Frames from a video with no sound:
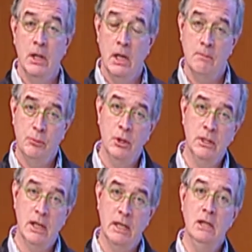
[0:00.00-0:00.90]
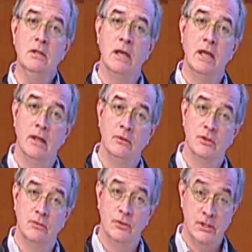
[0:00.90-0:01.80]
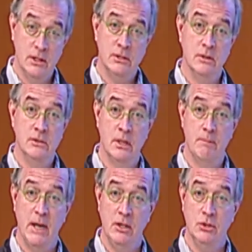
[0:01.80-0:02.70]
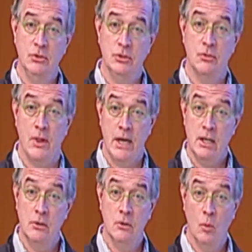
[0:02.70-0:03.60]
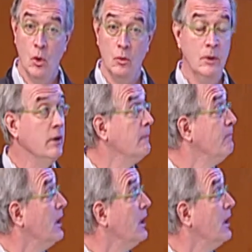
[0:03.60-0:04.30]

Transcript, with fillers: and putting that into the hands of citizens and patients so they can work with it.